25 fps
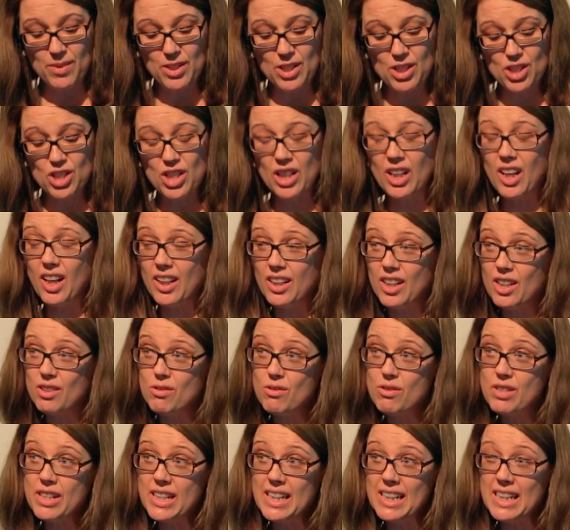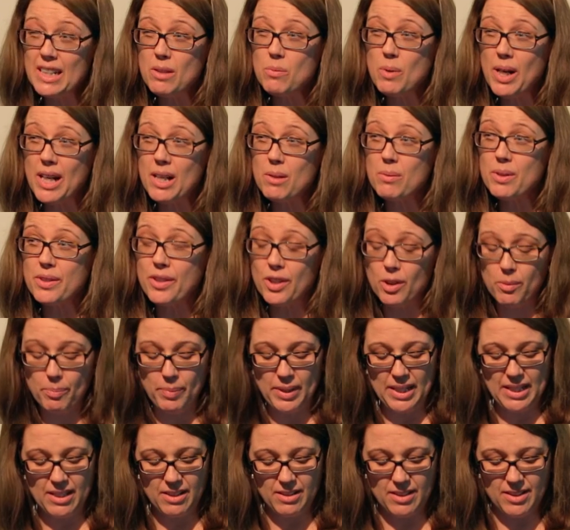She got on really well with her
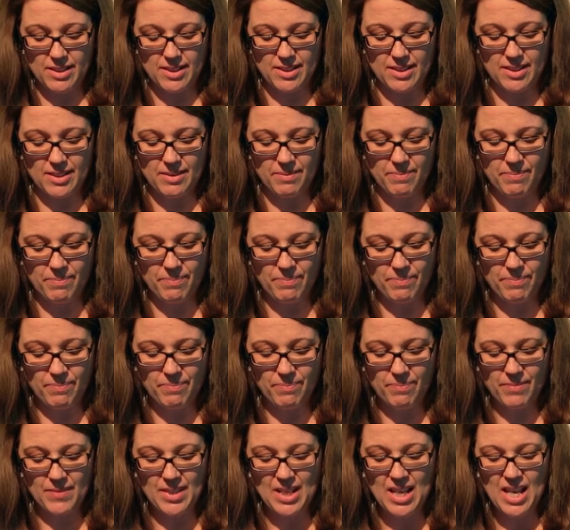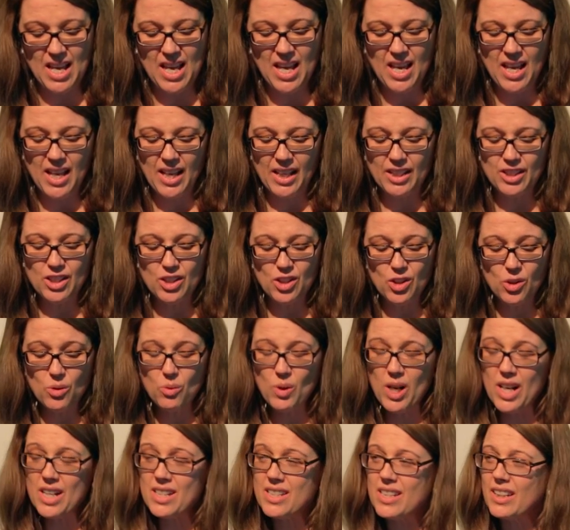peers. And you know
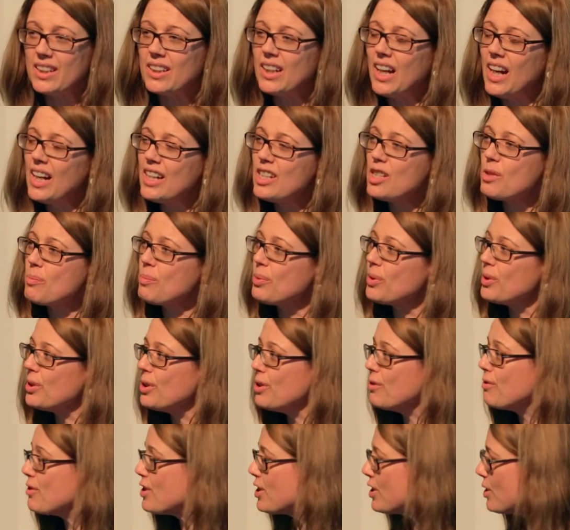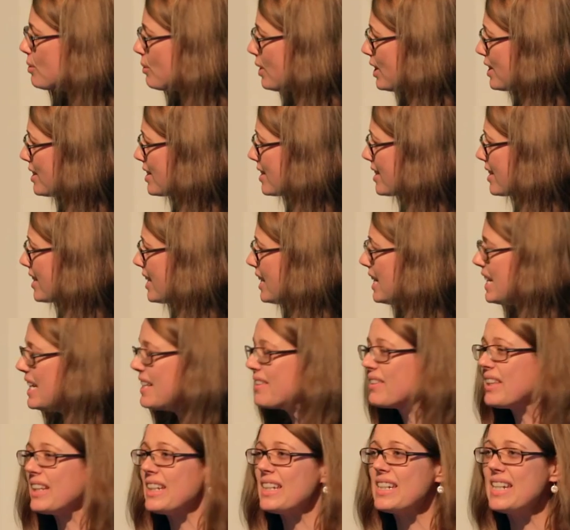what? It kind of proved to us
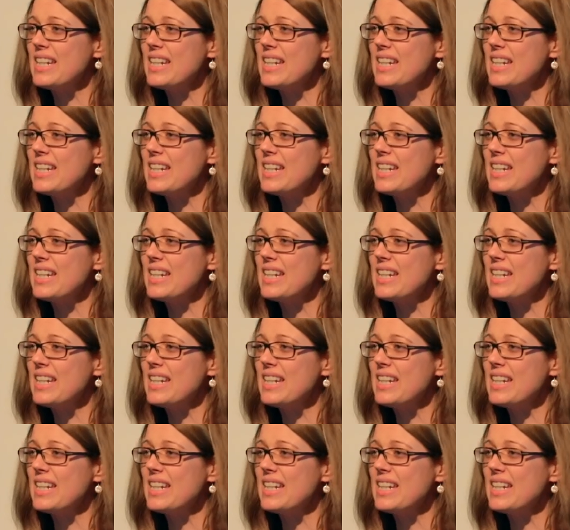that